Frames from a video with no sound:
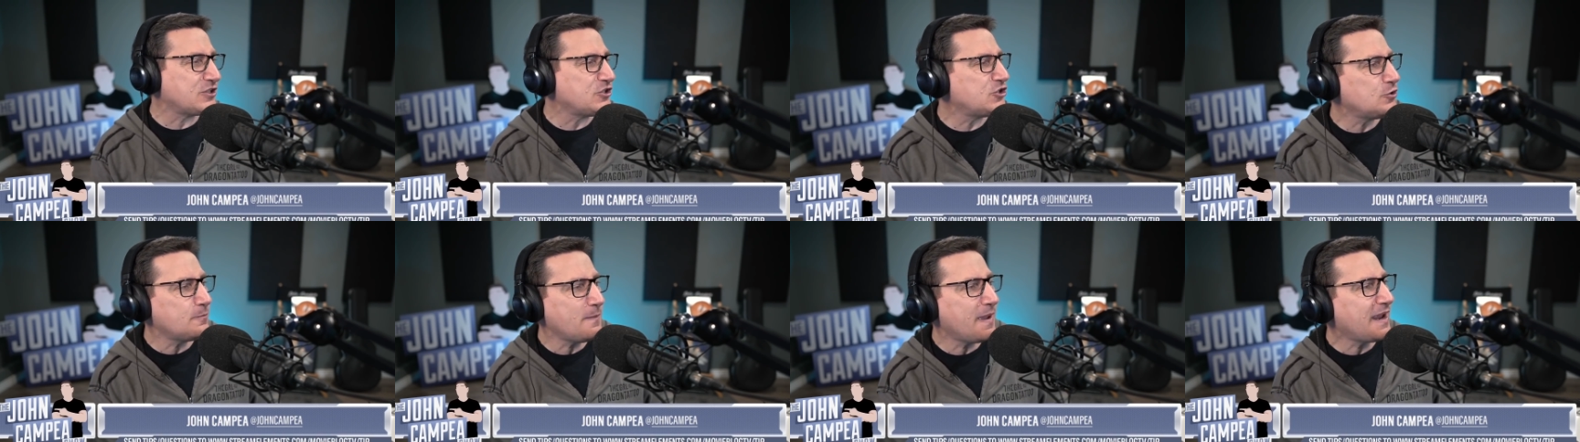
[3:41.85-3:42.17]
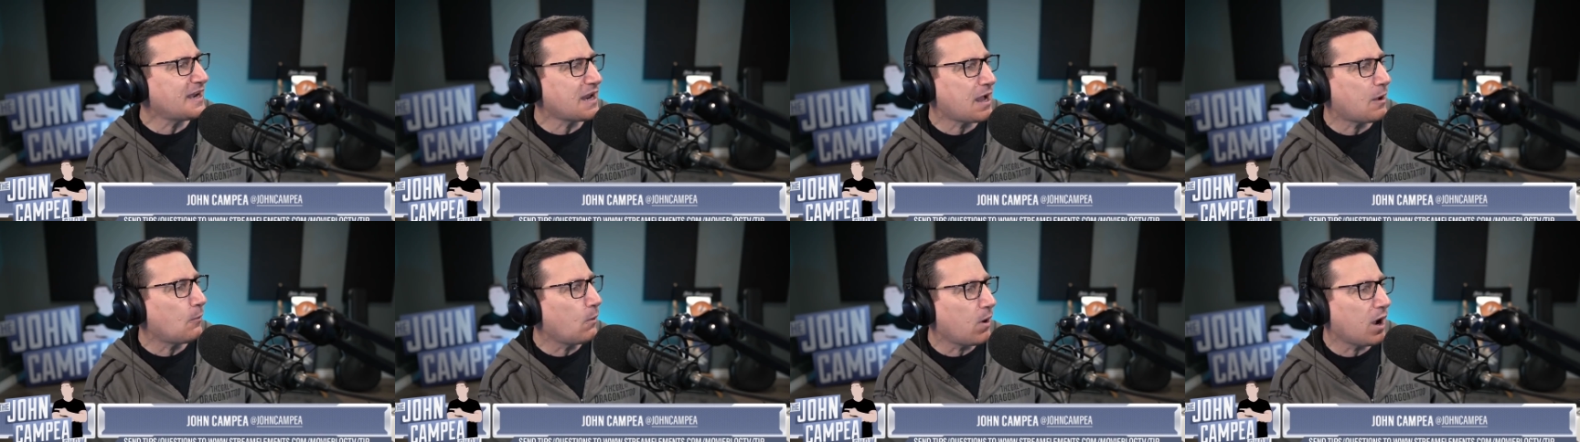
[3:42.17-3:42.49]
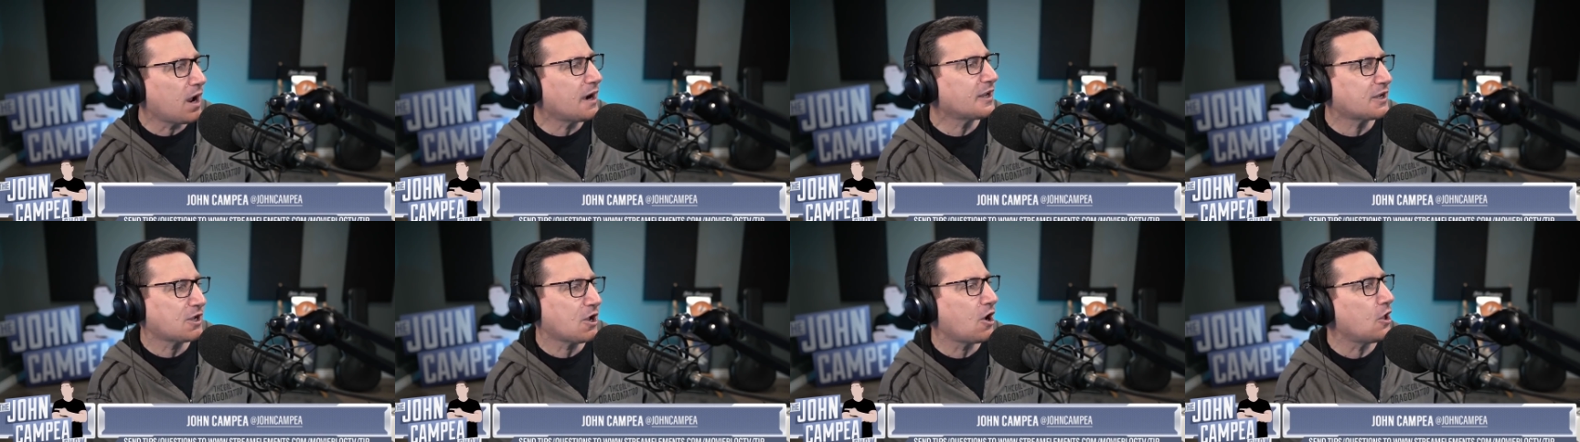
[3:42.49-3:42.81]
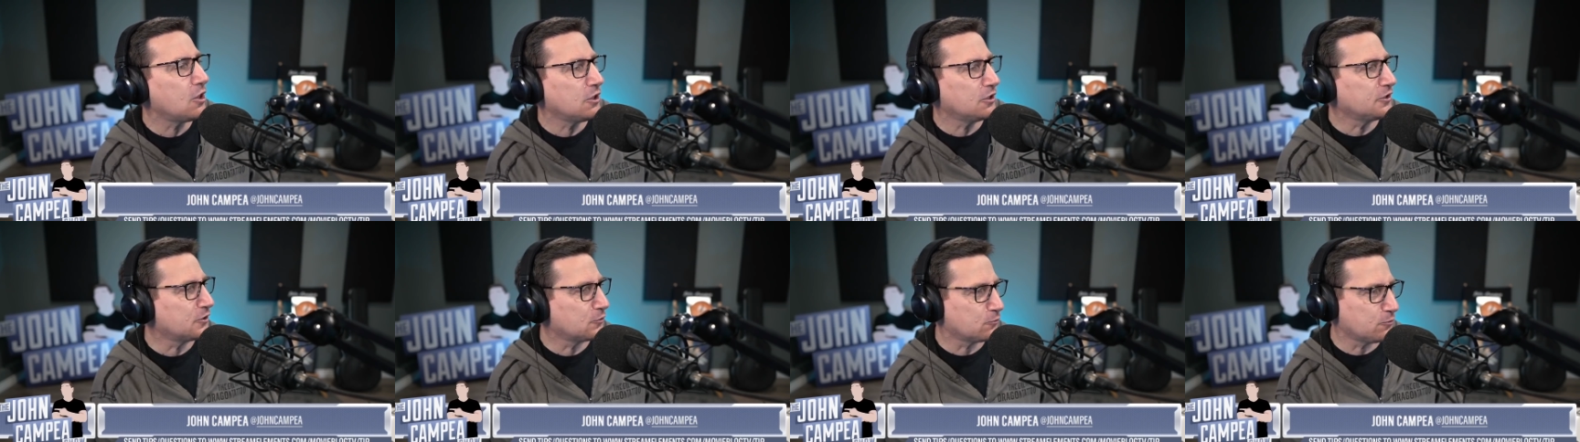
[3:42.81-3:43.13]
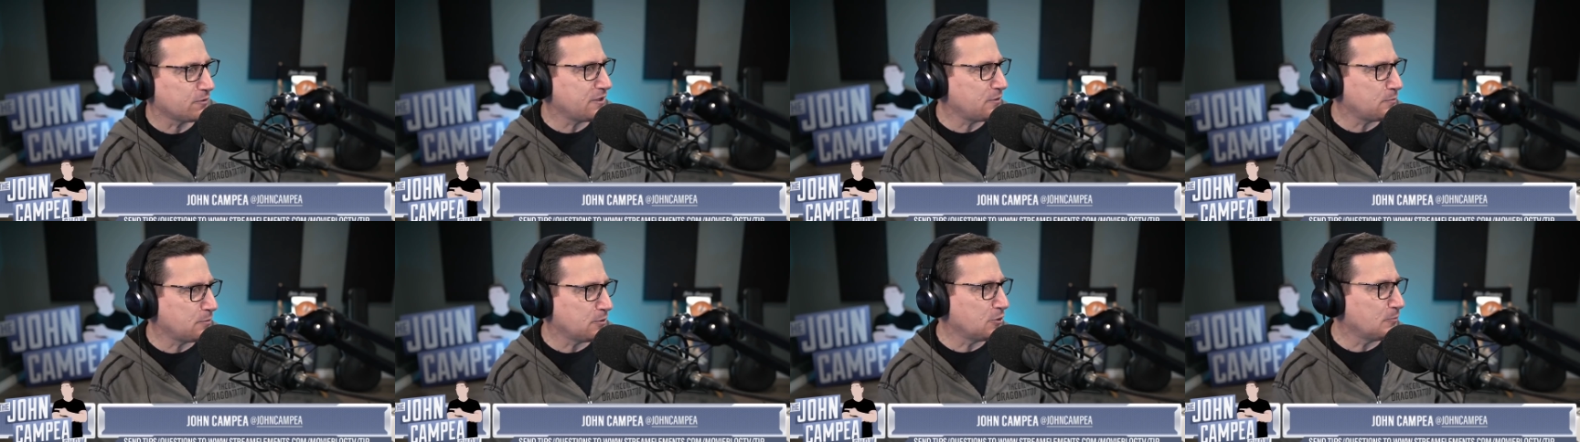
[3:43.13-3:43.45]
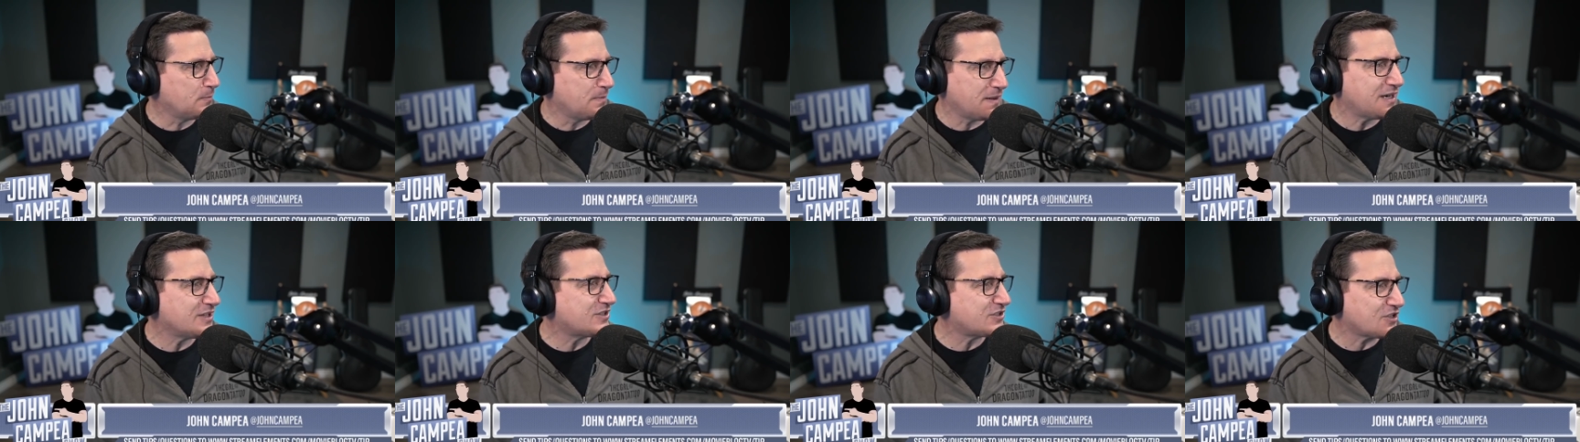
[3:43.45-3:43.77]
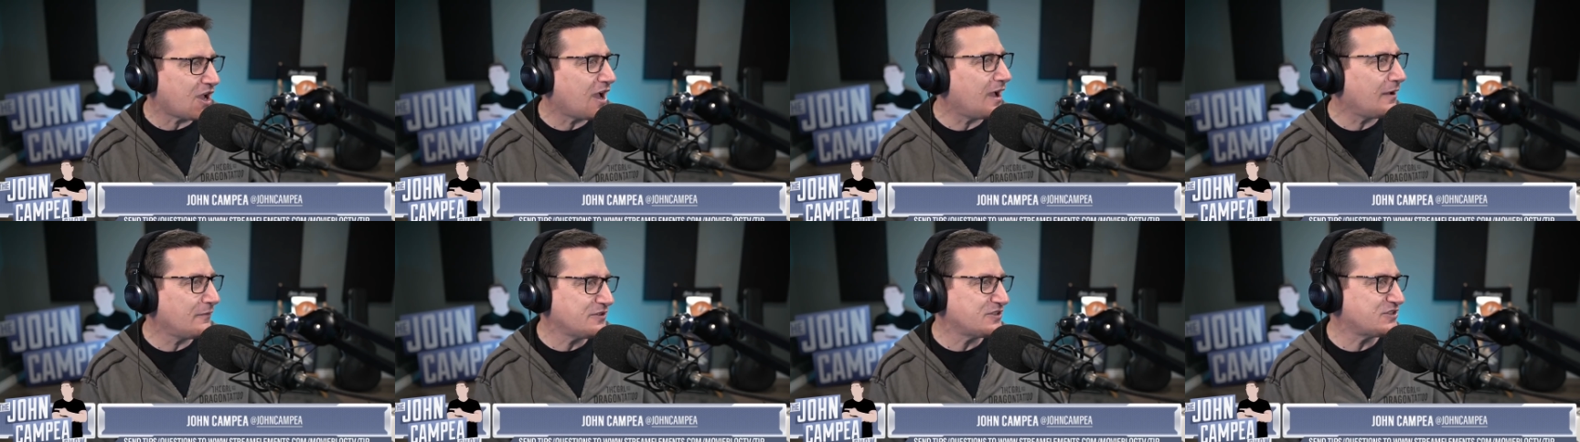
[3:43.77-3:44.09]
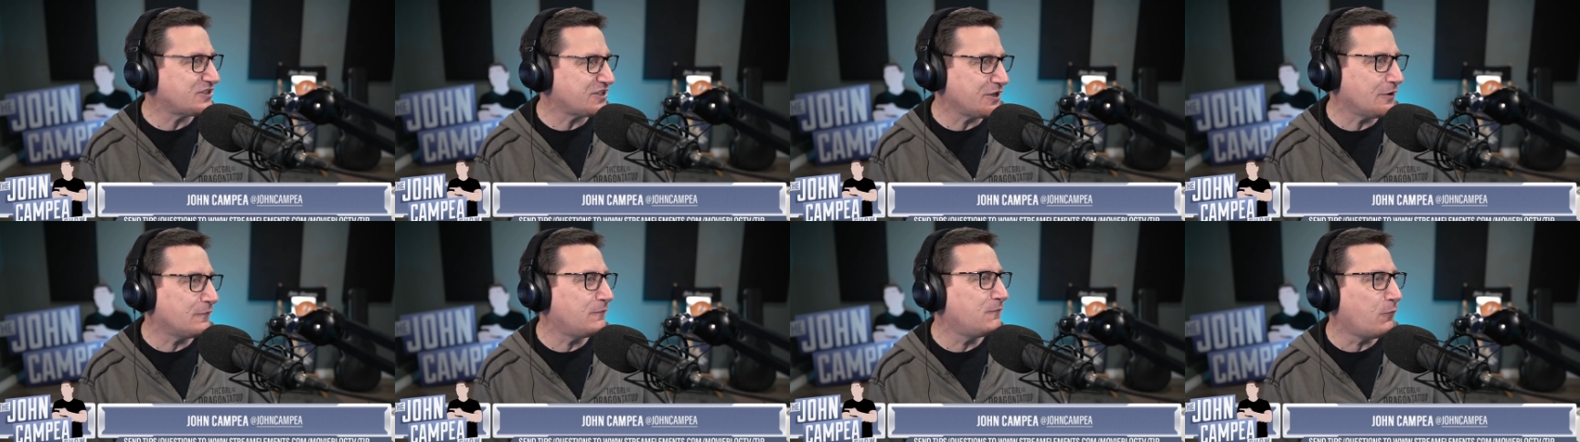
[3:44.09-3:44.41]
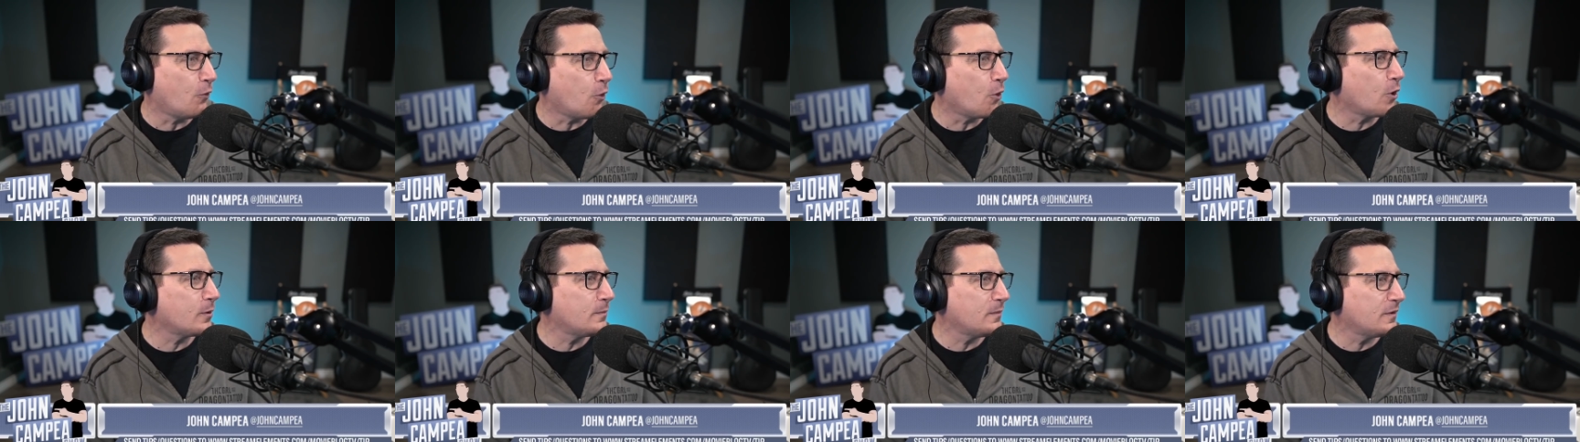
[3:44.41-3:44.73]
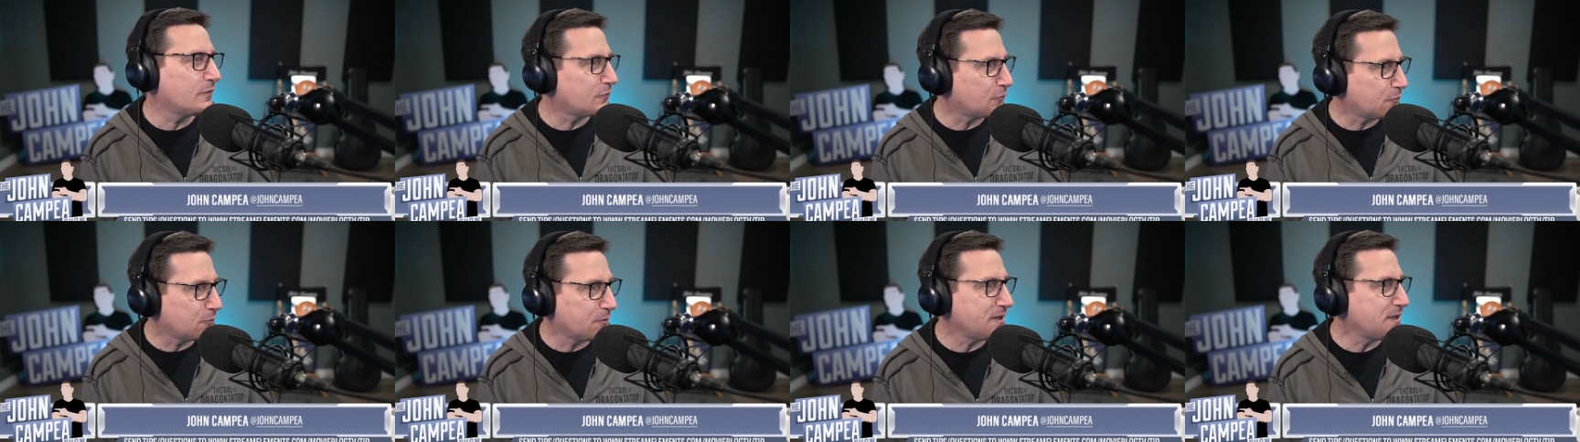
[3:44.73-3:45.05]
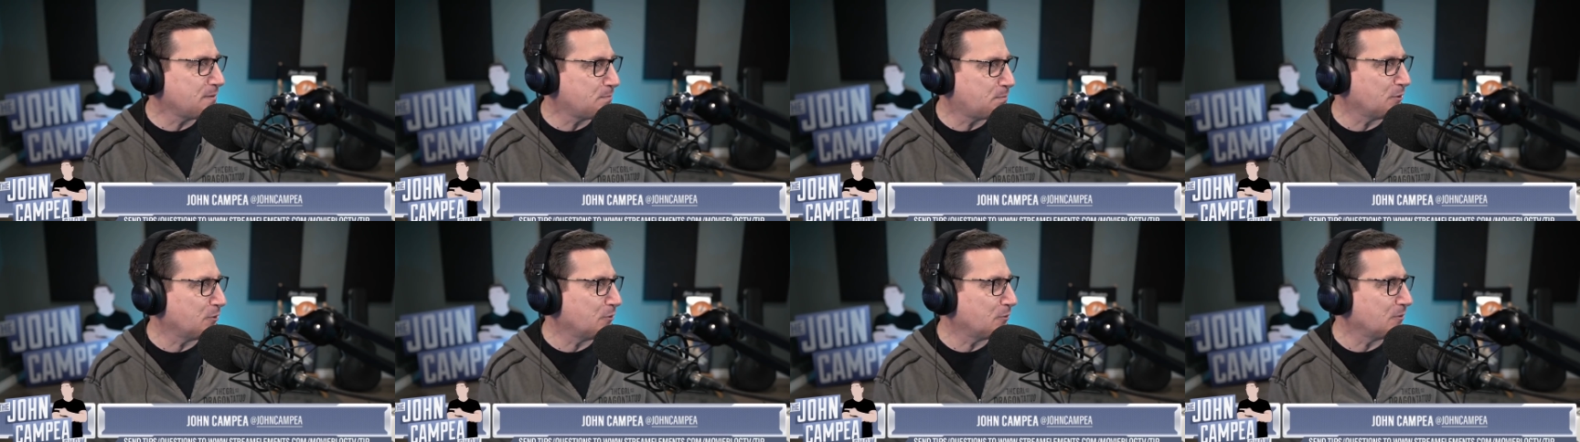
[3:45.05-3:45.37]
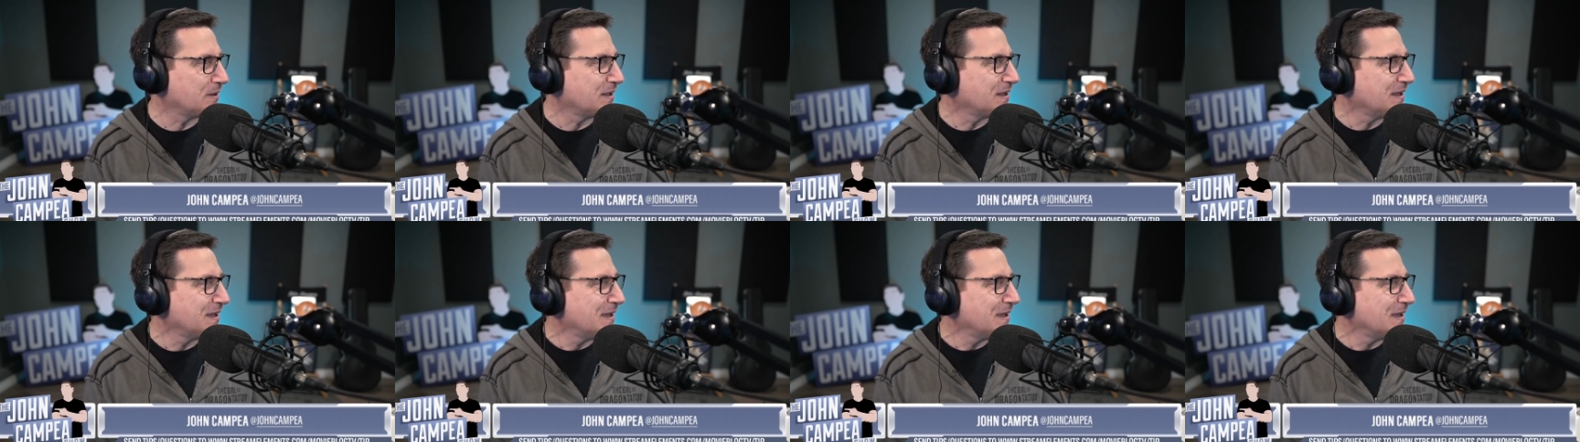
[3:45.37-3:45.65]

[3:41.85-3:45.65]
you may not want to call it a reboot, but it's obviously a form of a reboot